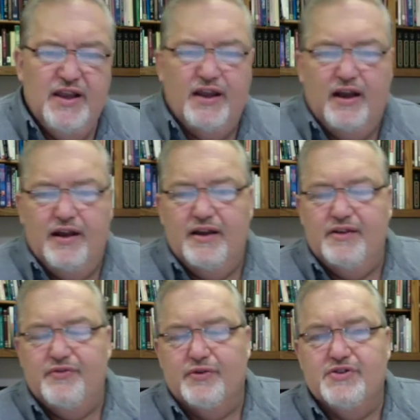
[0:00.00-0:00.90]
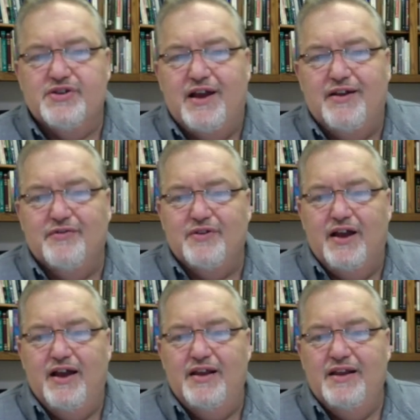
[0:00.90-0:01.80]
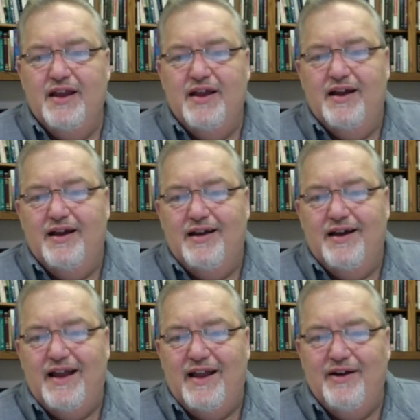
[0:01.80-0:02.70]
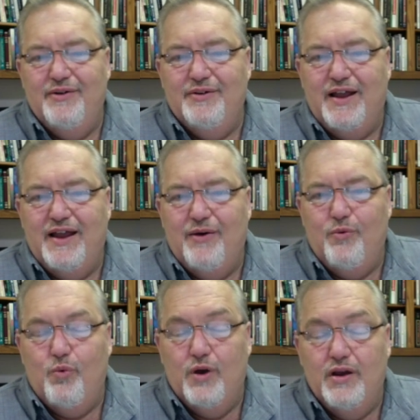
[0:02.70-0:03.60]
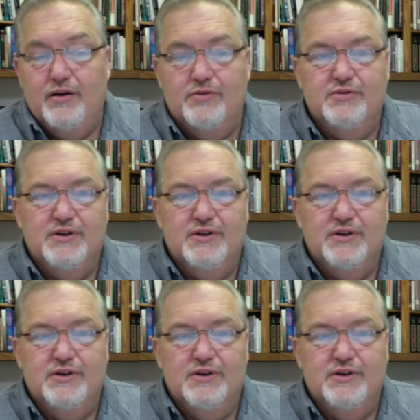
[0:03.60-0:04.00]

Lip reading: if you're a child of God, how well